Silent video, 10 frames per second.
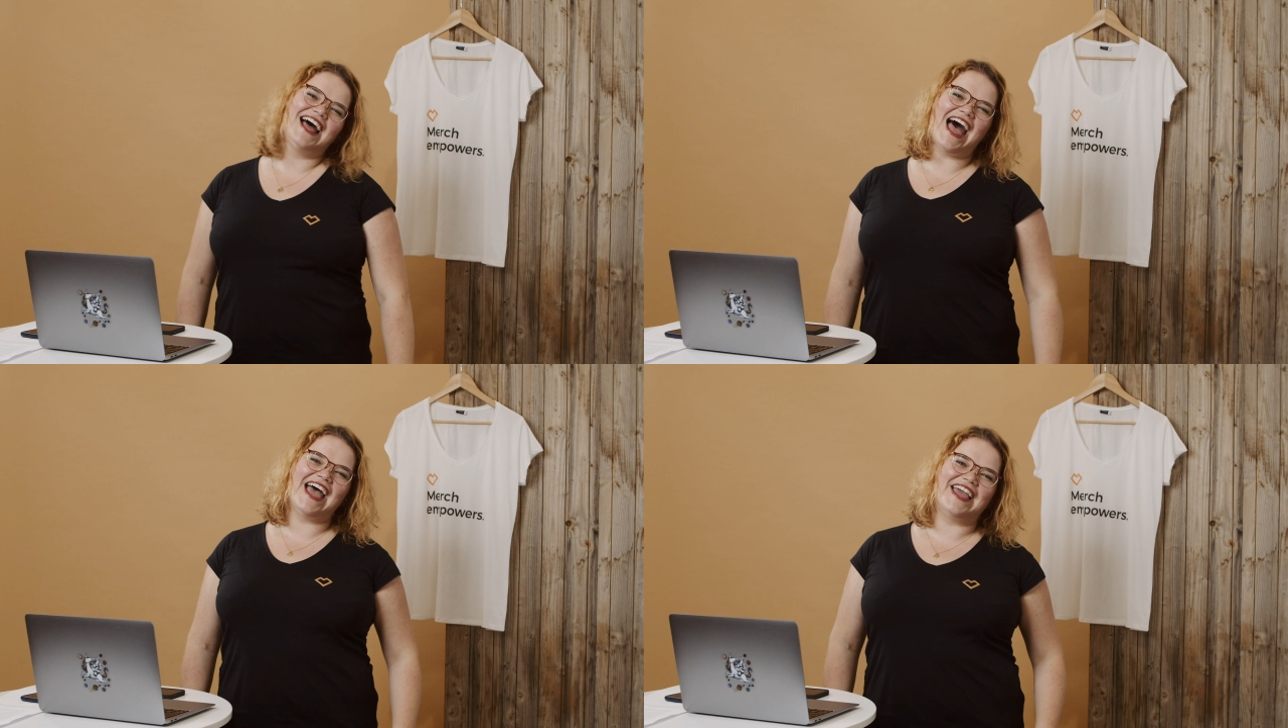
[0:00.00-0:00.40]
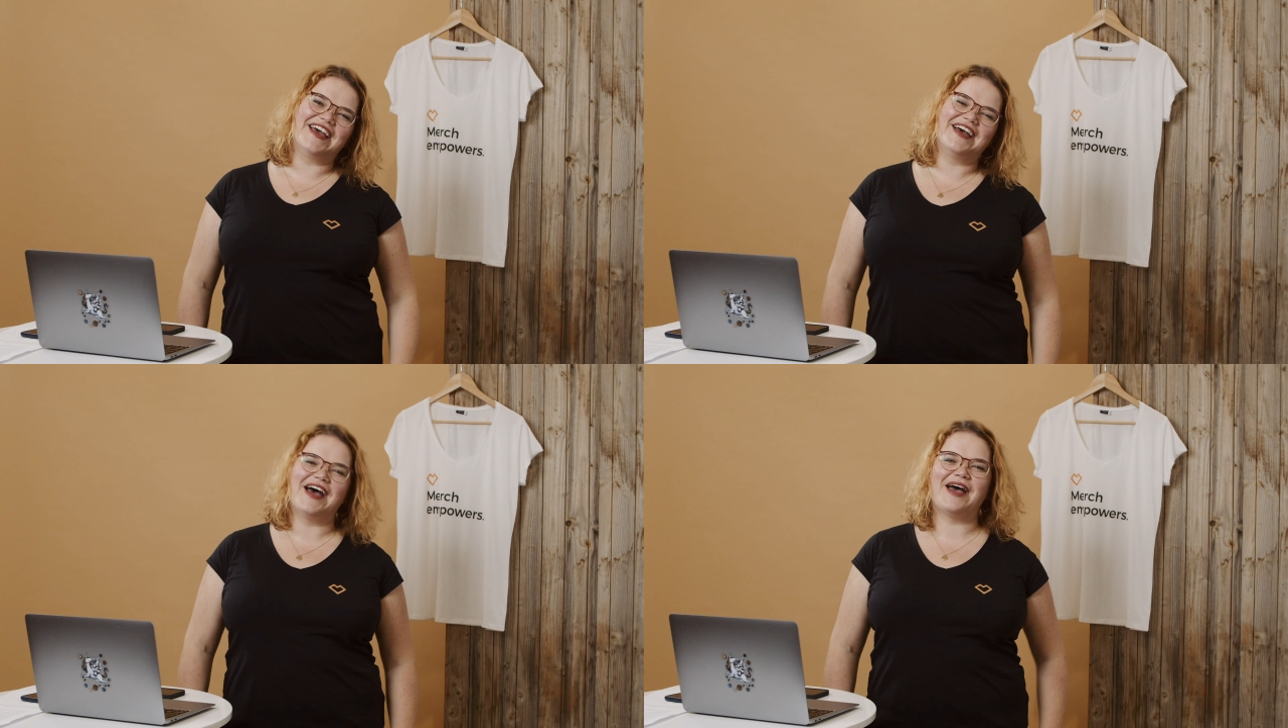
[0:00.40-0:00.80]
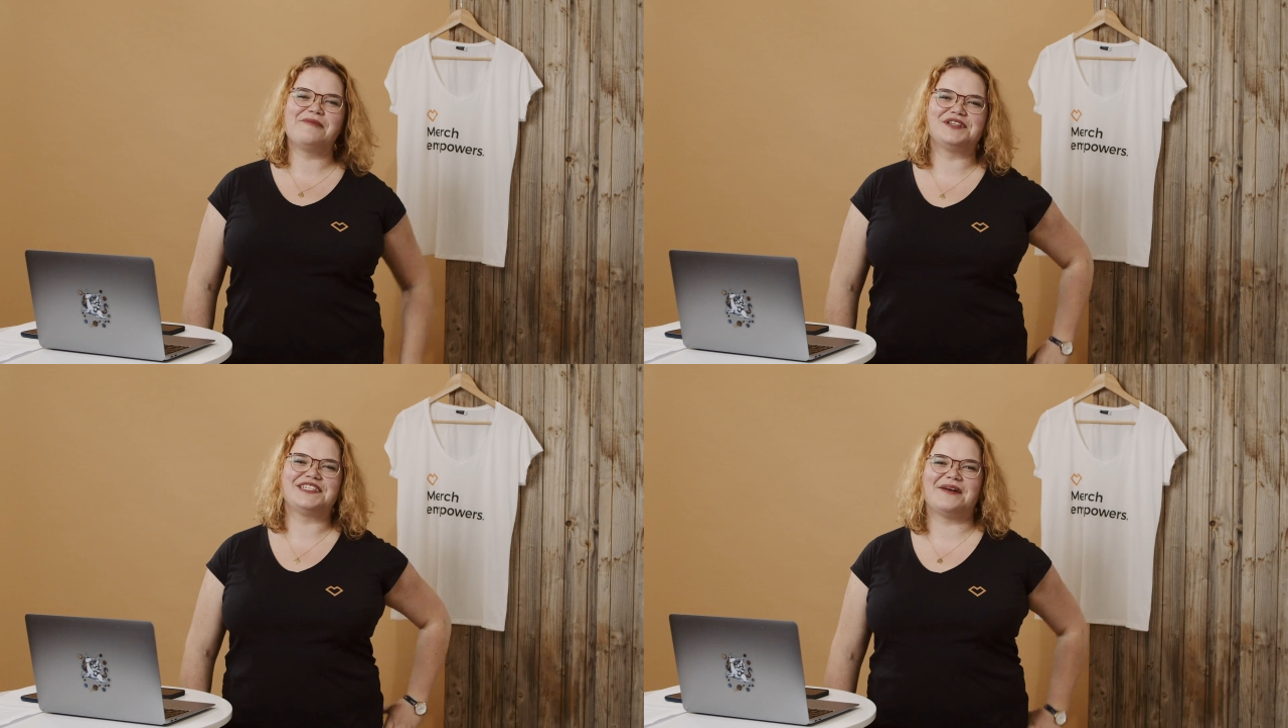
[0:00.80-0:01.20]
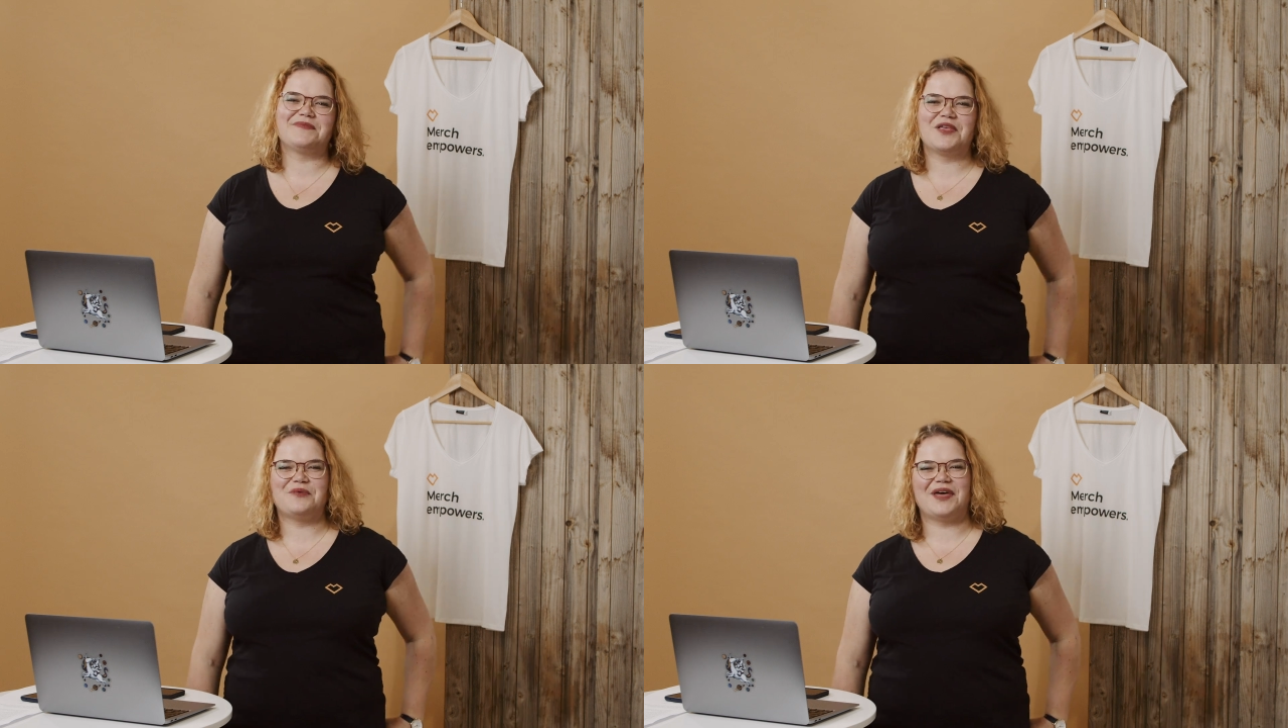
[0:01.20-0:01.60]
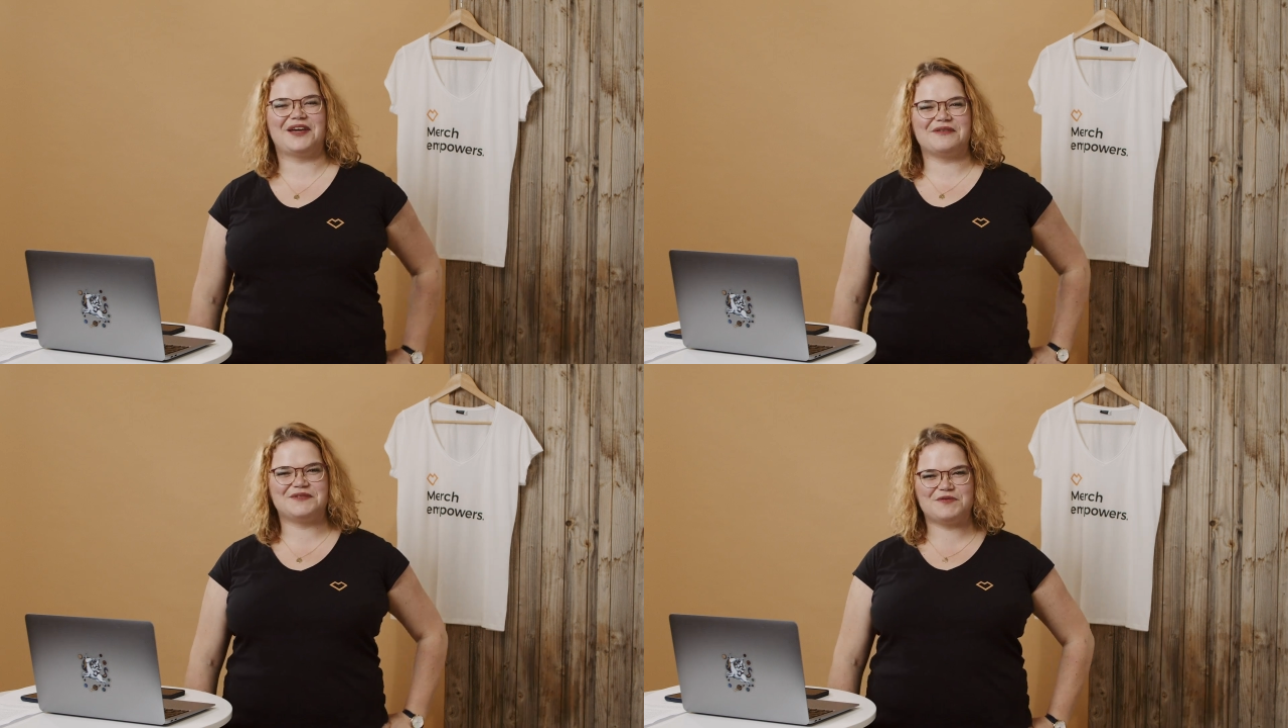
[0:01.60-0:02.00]
Hi, I'm Britta.
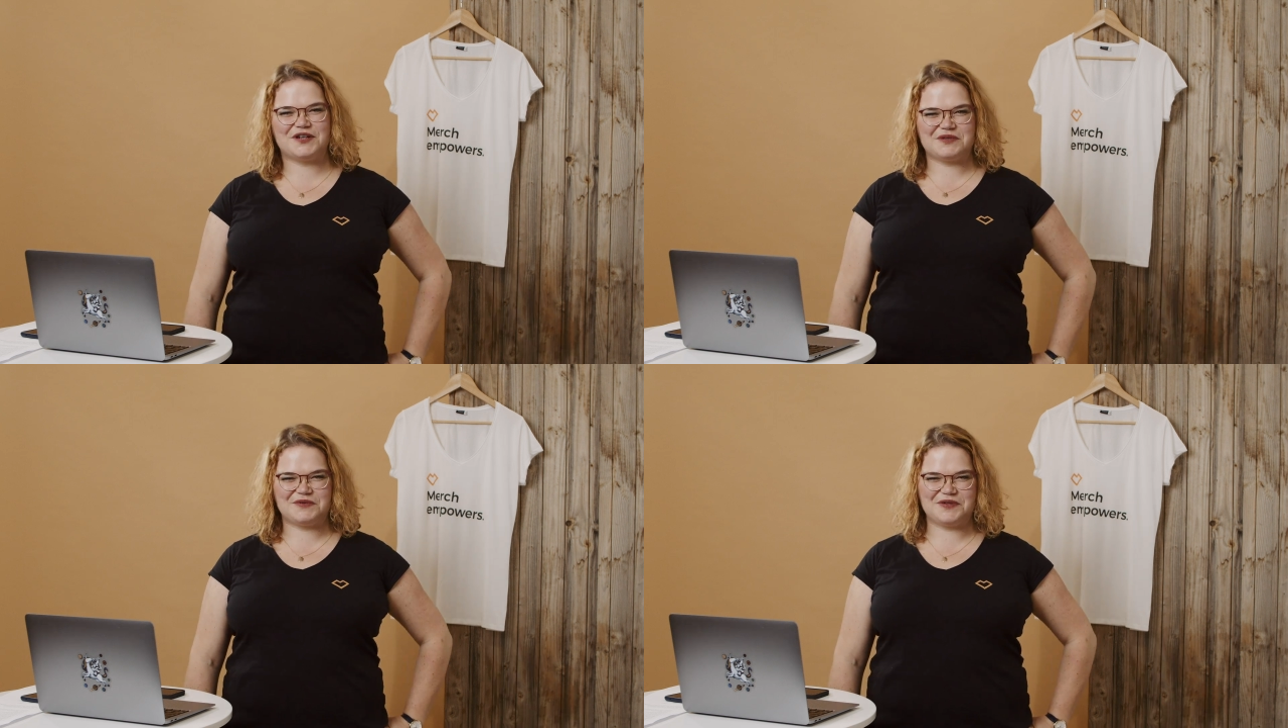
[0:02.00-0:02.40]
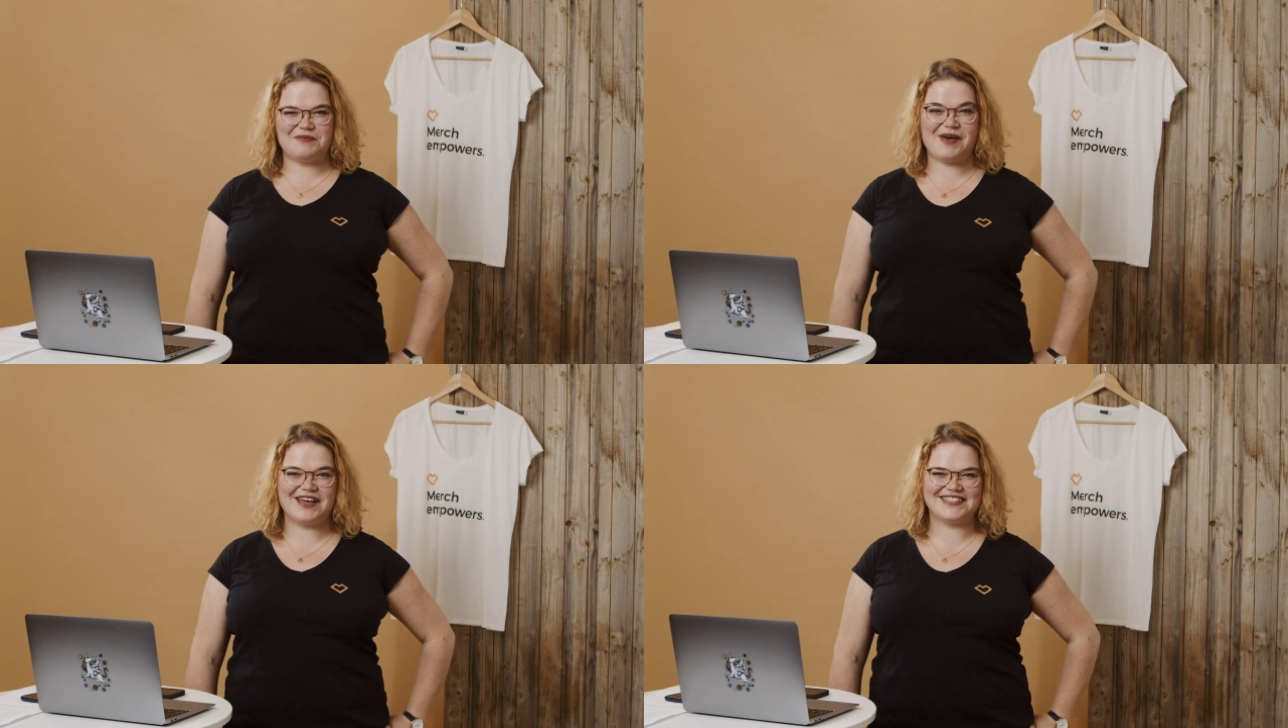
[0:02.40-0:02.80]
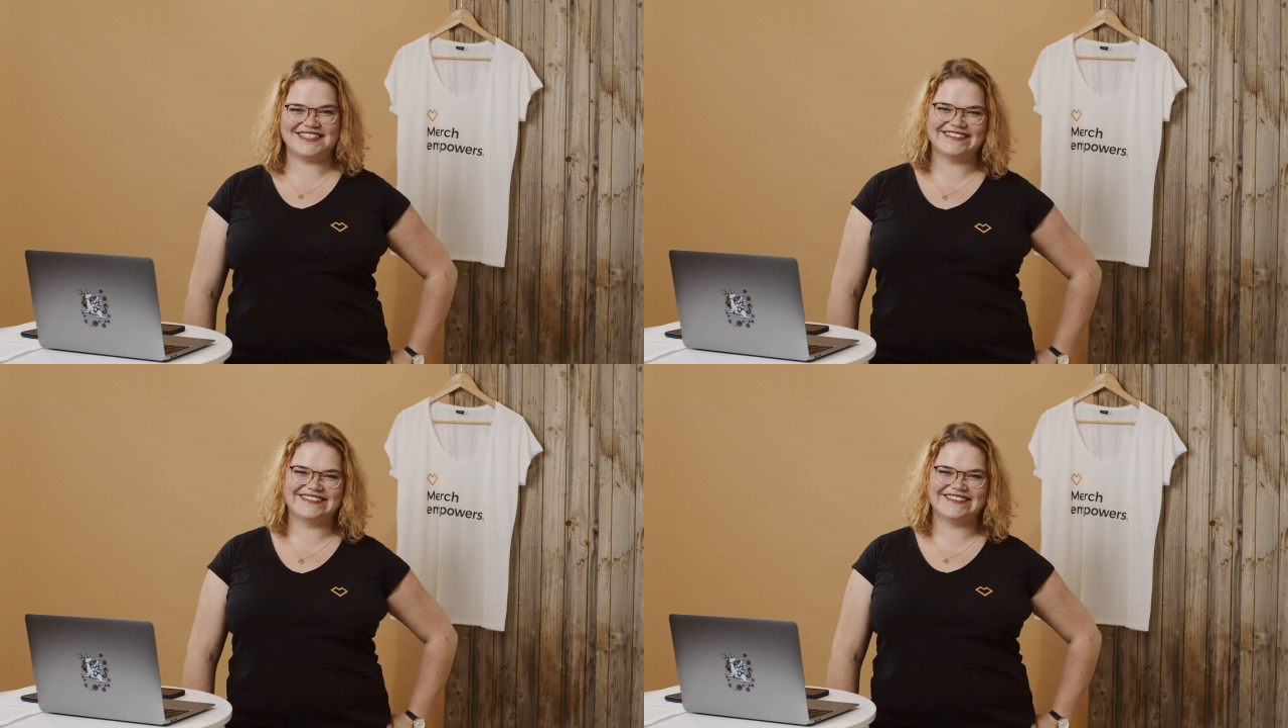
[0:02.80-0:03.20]
Welcome to Spreadshop Toolbox.